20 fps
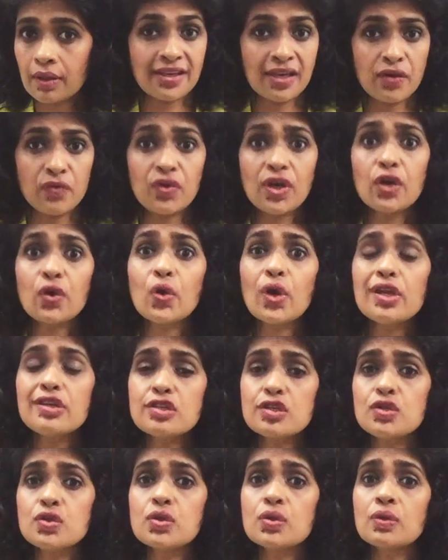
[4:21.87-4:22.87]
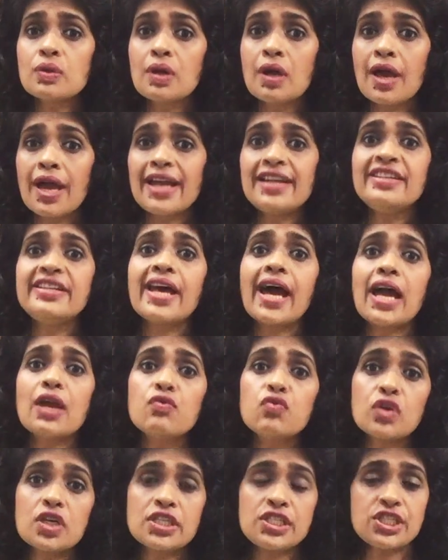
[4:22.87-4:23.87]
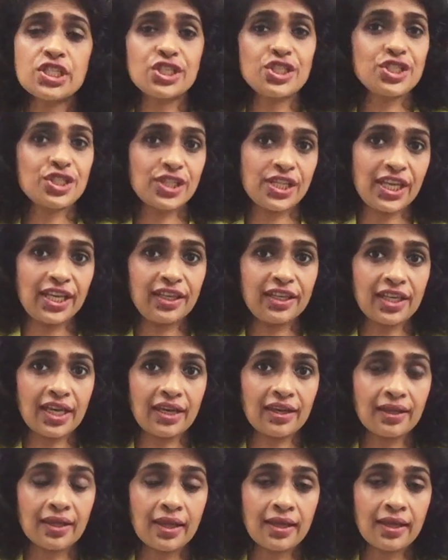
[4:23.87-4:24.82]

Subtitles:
We are going to do a divergent thinking.